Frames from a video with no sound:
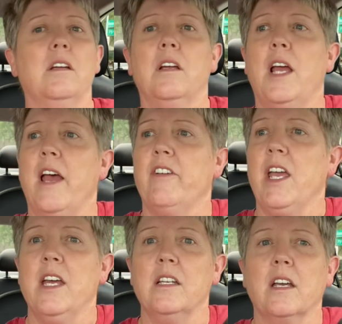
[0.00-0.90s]
have a
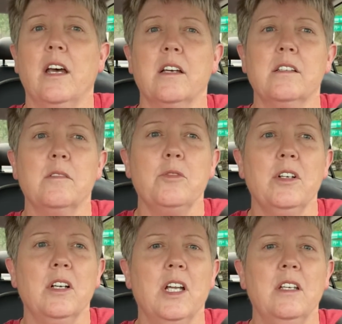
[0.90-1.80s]
hand a
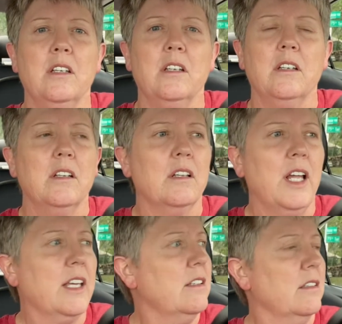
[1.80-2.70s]
customer and
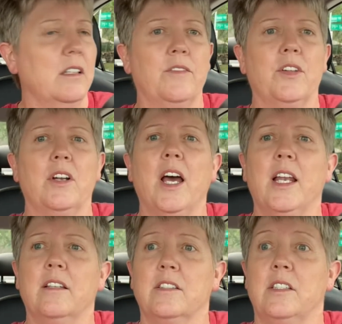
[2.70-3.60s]
like if they're
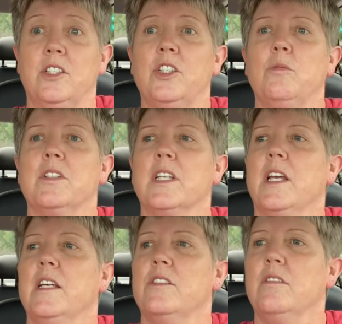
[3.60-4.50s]
not, since she wasn't
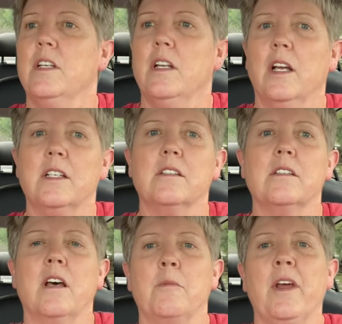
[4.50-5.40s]
answering it, I just
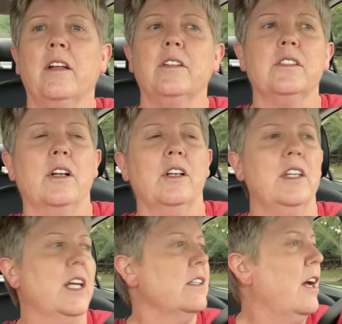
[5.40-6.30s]
automatically started
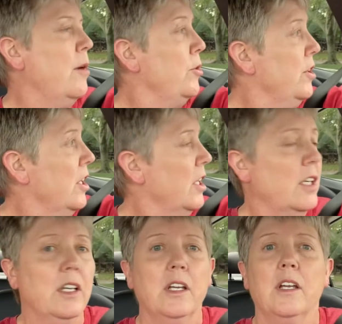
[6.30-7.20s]
that timer.
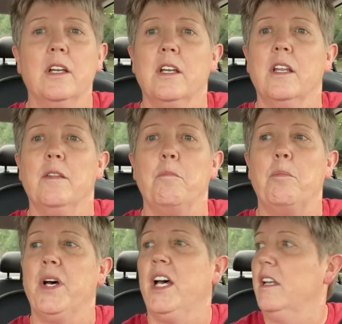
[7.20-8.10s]

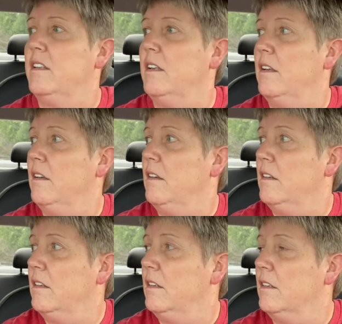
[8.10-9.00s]
But
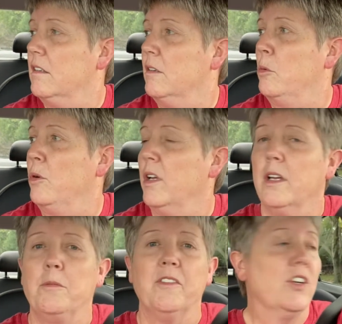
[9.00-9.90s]
oh boy,
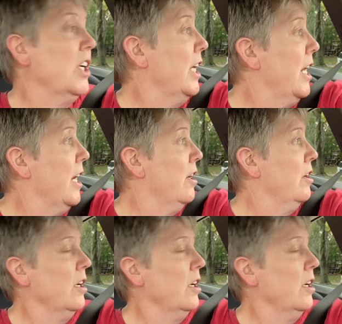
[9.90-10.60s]
I'm never gonna get out of here.